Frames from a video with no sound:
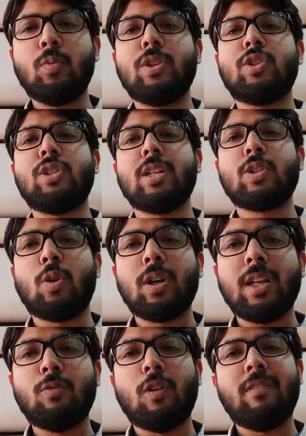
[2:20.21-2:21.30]
which does not
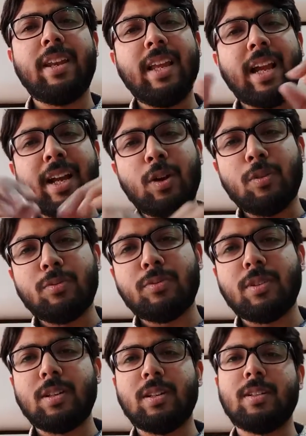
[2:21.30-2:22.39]
involve any kind of
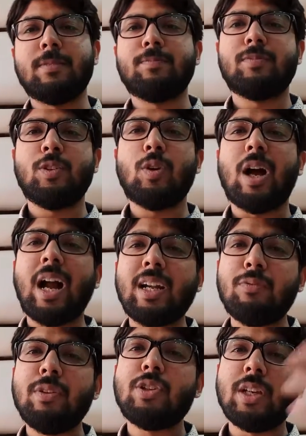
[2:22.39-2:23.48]

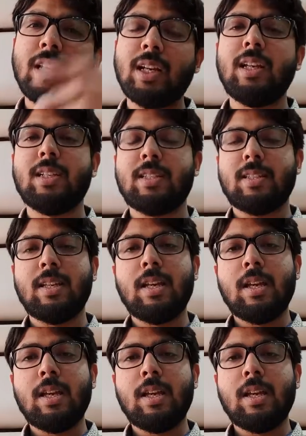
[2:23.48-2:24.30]
artificial colors.